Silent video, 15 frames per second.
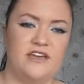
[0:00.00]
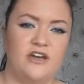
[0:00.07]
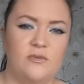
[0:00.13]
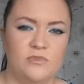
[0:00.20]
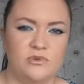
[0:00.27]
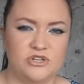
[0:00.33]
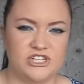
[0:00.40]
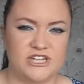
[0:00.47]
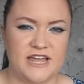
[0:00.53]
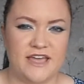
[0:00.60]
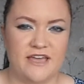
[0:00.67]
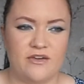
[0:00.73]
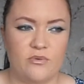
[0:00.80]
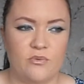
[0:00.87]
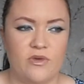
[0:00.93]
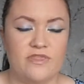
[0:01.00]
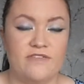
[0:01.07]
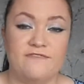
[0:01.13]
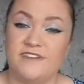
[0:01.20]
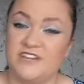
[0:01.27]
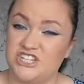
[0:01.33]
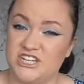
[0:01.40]
They are much like what
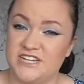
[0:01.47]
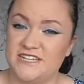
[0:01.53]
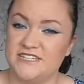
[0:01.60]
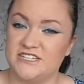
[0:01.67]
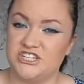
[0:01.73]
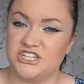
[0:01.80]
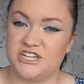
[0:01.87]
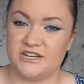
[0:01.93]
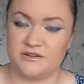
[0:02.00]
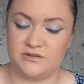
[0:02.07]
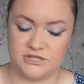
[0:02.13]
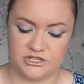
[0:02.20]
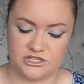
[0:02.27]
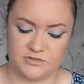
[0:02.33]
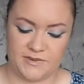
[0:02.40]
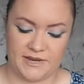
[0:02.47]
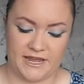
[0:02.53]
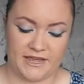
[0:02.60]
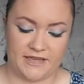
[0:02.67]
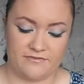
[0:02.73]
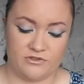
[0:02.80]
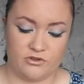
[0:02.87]
the Fashionista shadows used to be like,